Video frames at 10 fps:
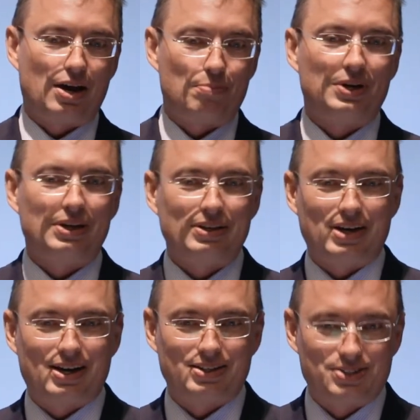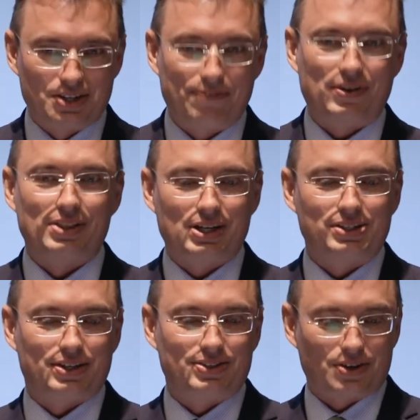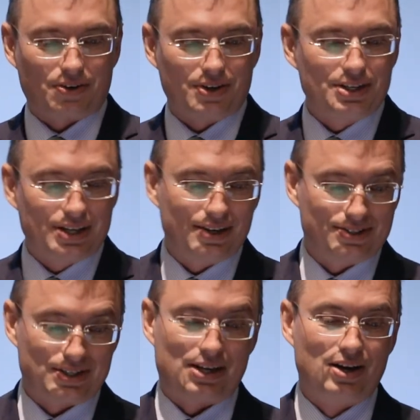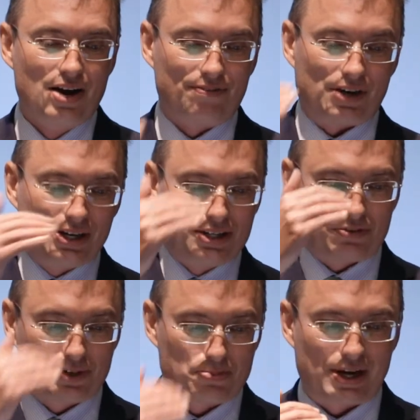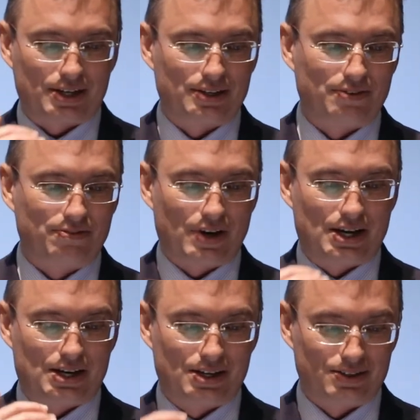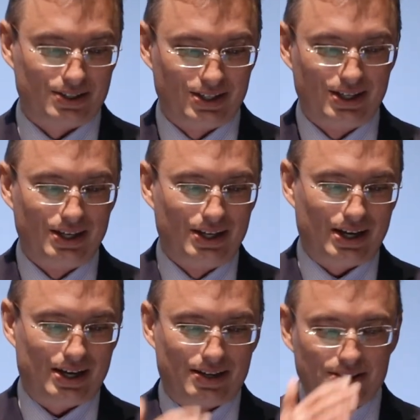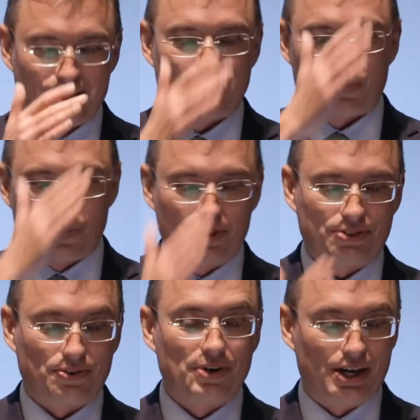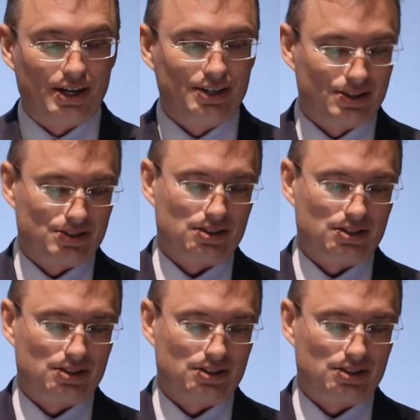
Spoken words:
How many significant digits are in the data set for each respective digit, 1 through 9.